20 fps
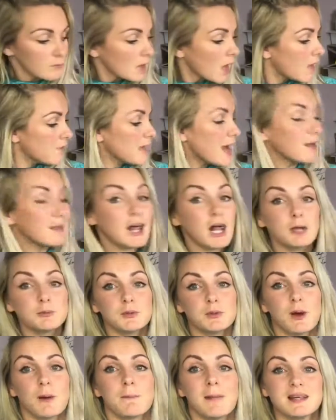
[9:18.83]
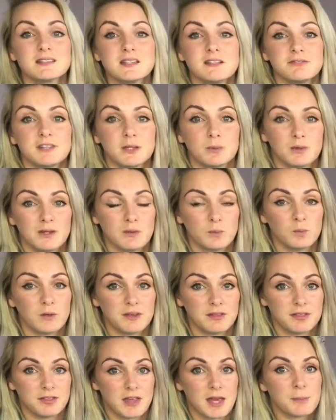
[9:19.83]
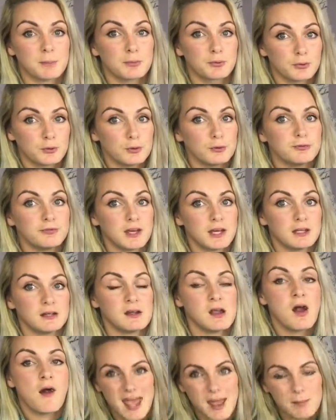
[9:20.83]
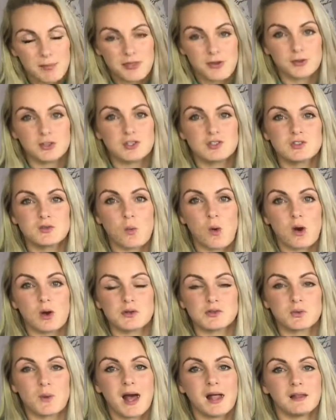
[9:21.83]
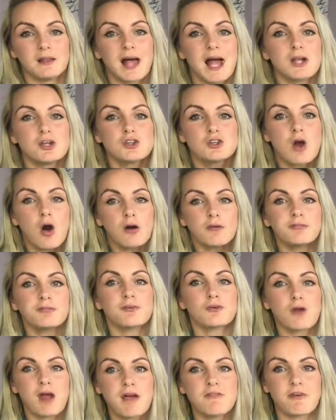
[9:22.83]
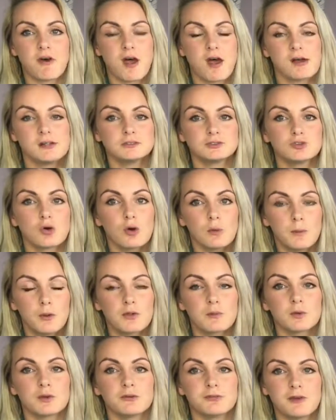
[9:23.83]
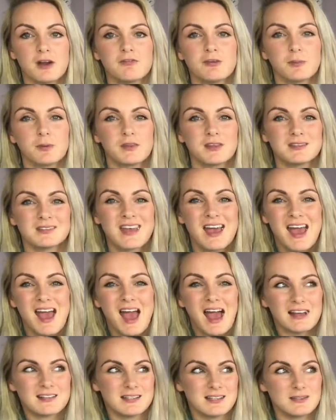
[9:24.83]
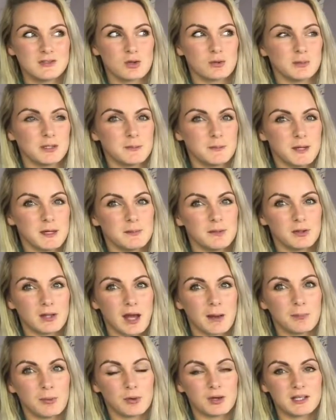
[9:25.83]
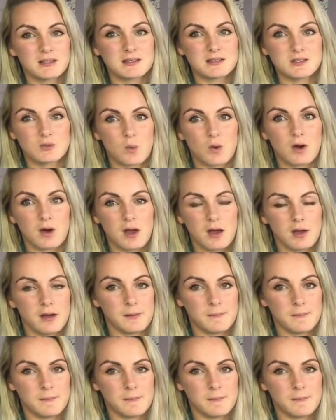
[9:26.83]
And that will help you out massively with improving depth on your squat as well. Like not forever, don't put them under forever, but I see so many people like putting squat